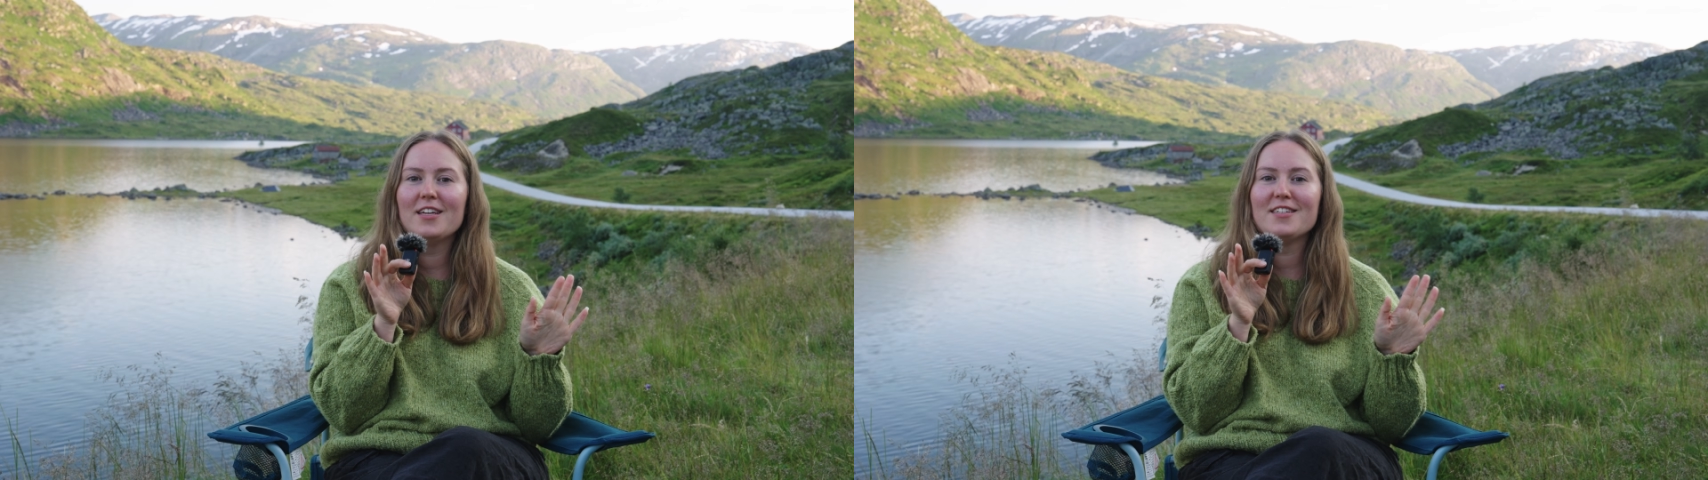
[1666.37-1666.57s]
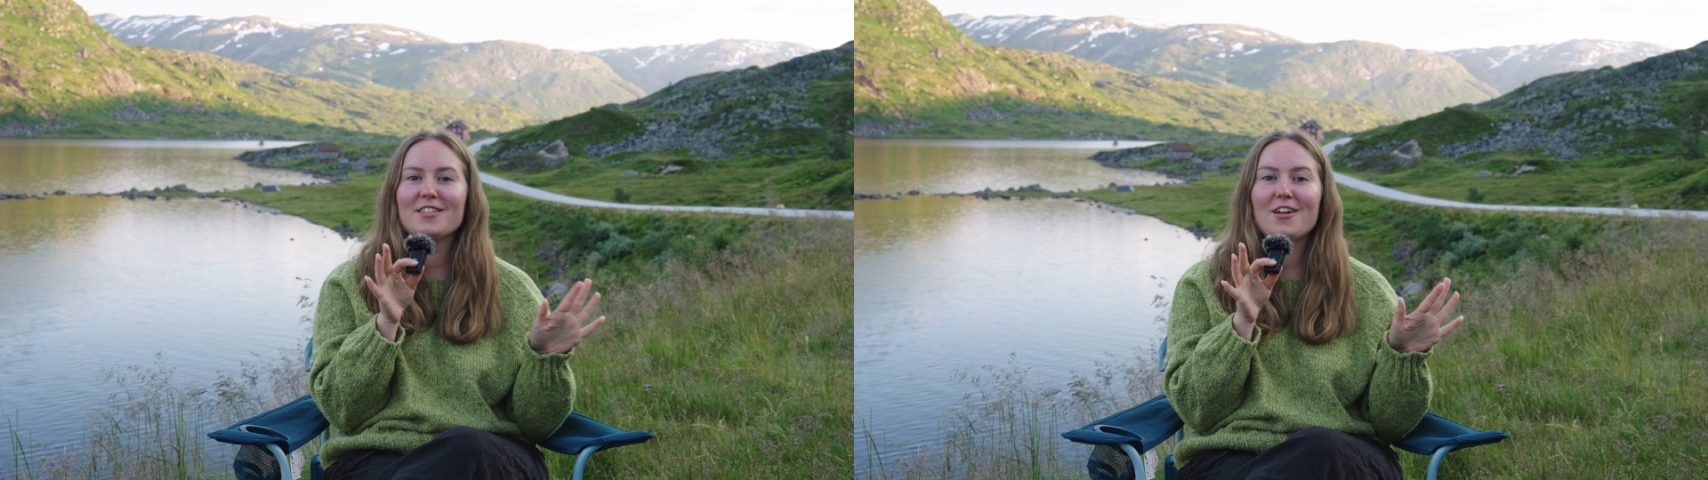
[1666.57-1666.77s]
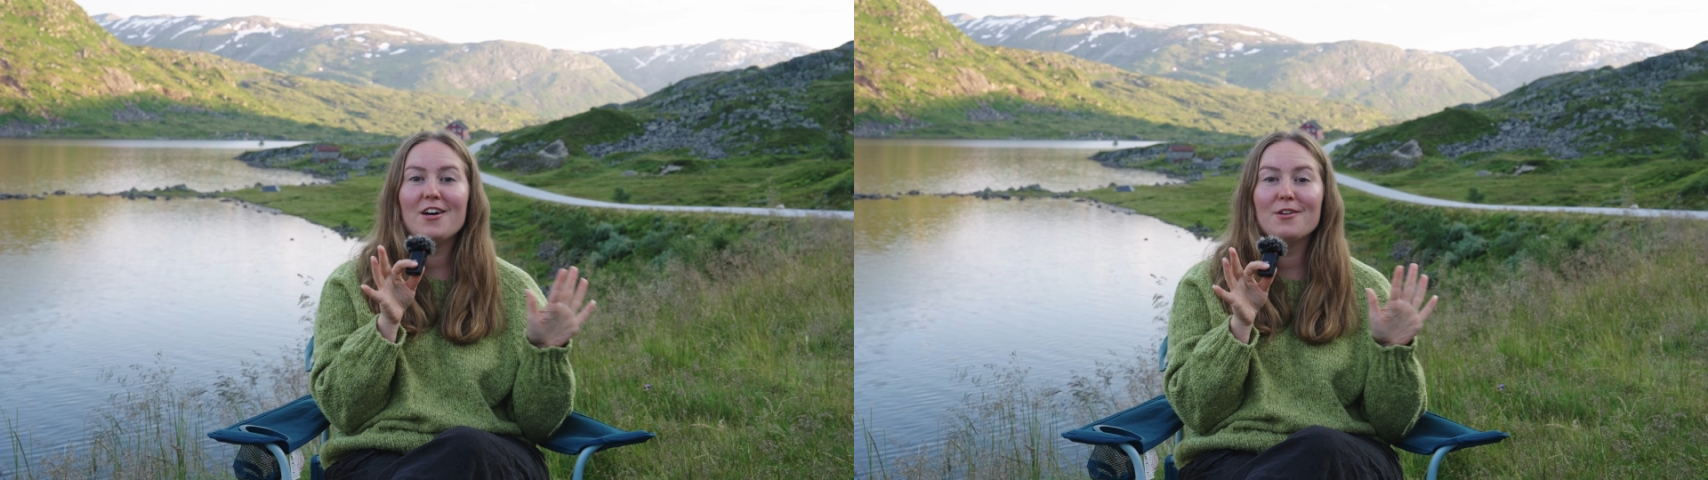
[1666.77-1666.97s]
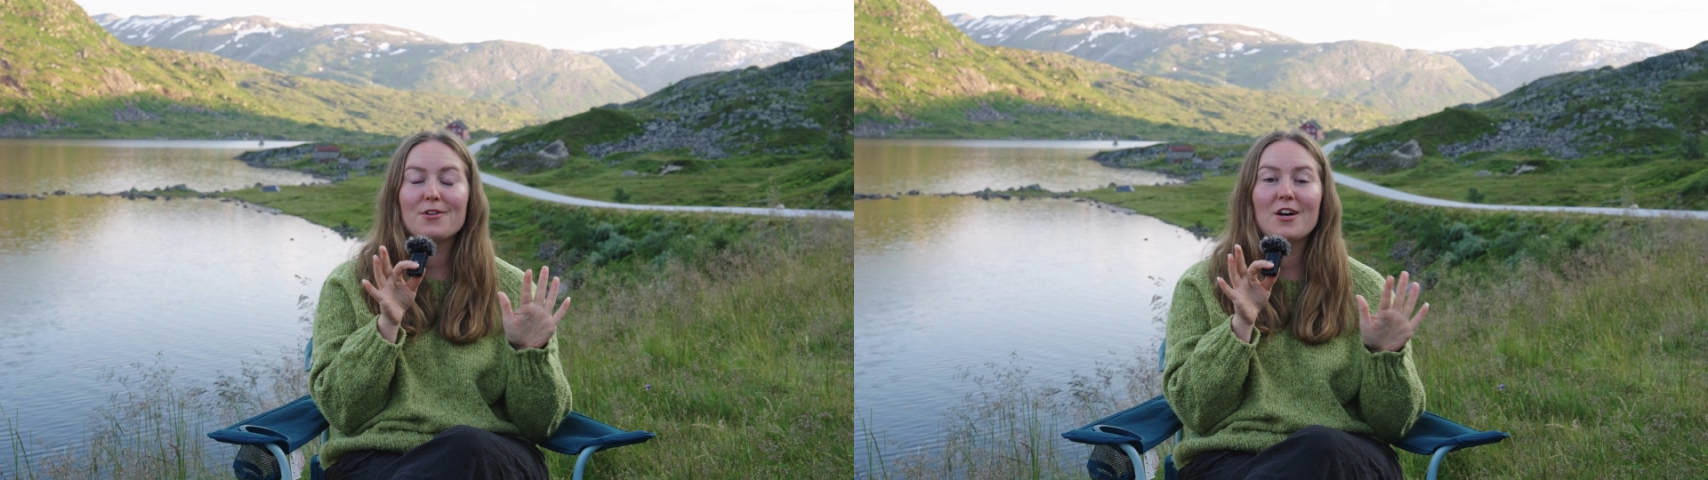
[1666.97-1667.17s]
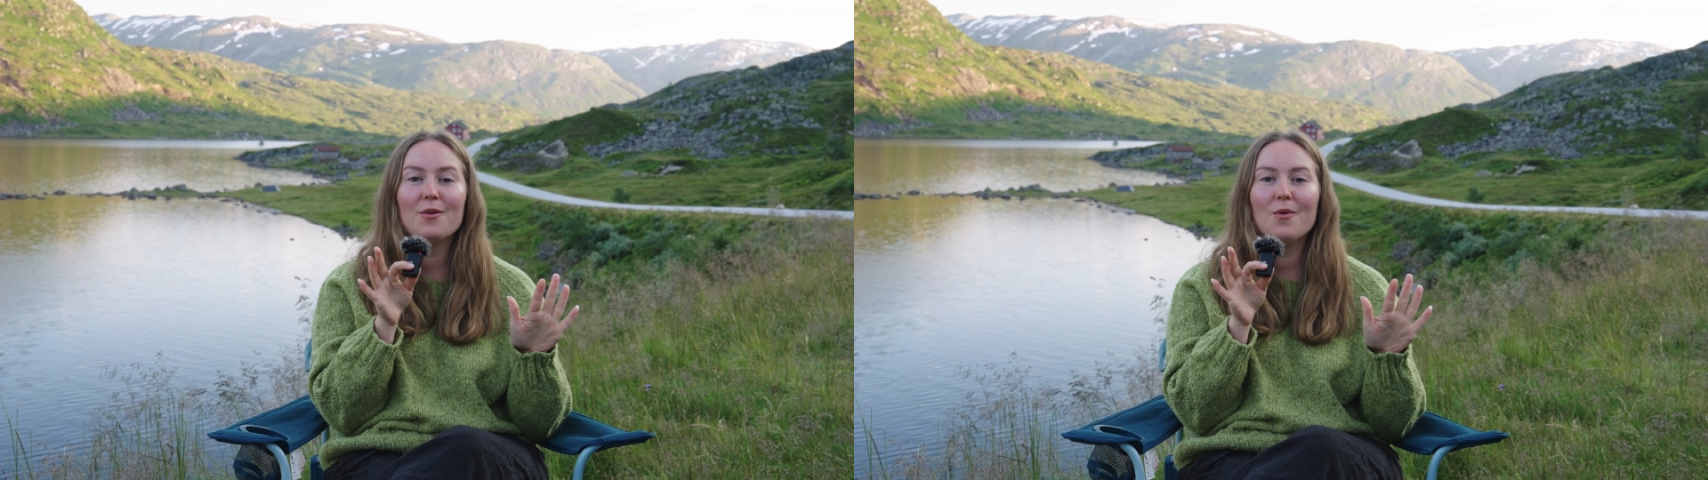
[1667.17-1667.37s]
this style of
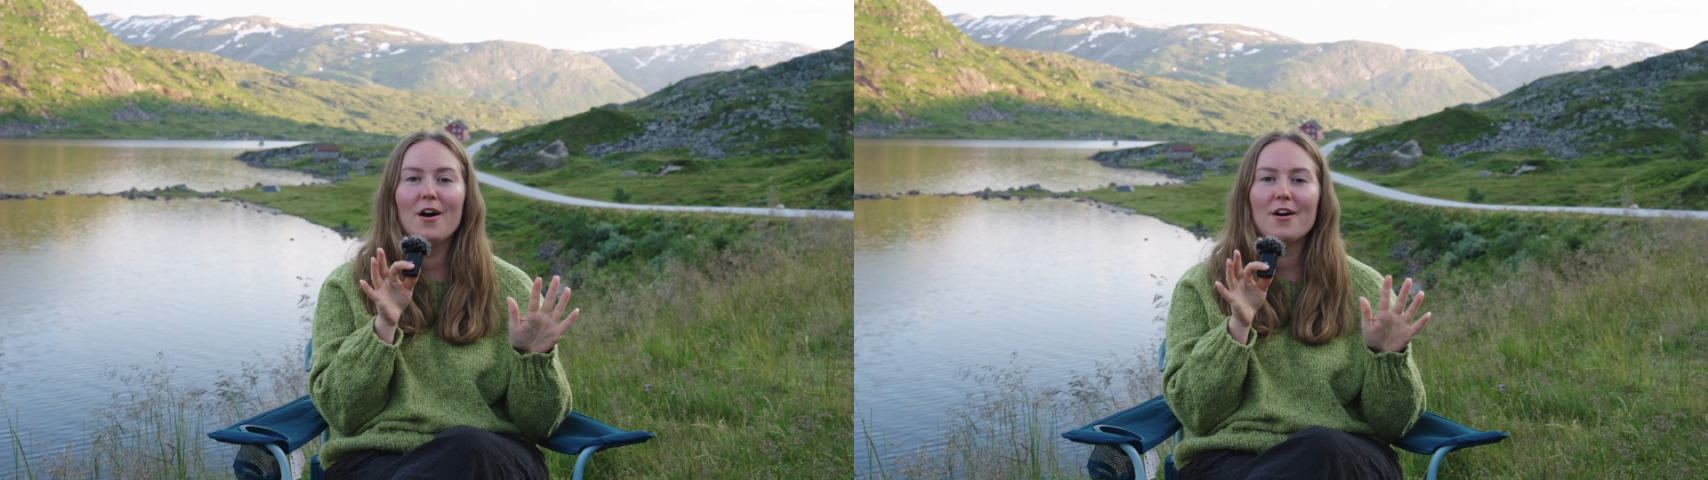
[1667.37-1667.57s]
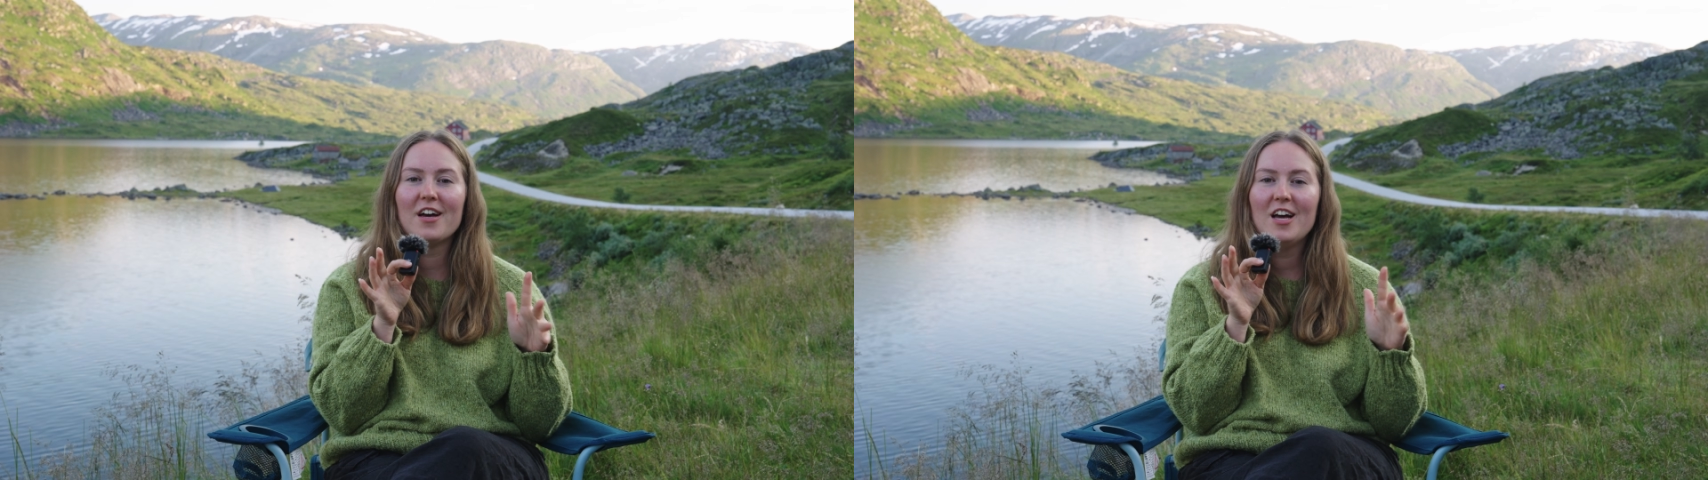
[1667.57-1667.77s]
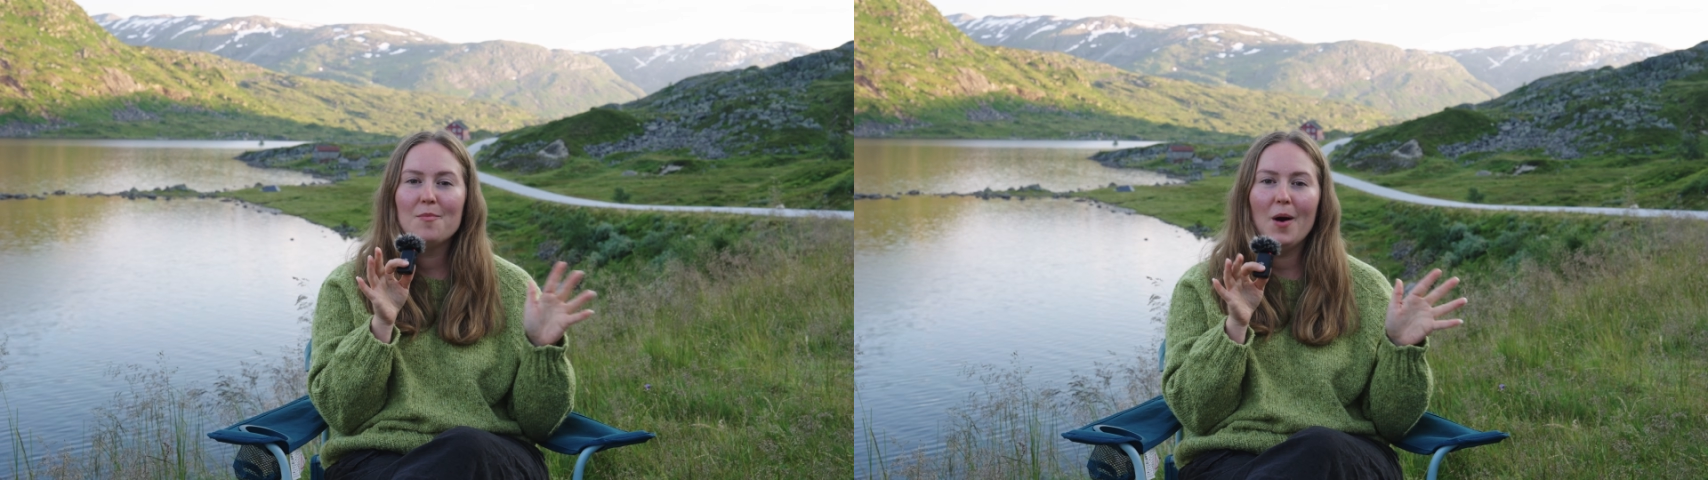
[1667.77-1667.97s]
colour work,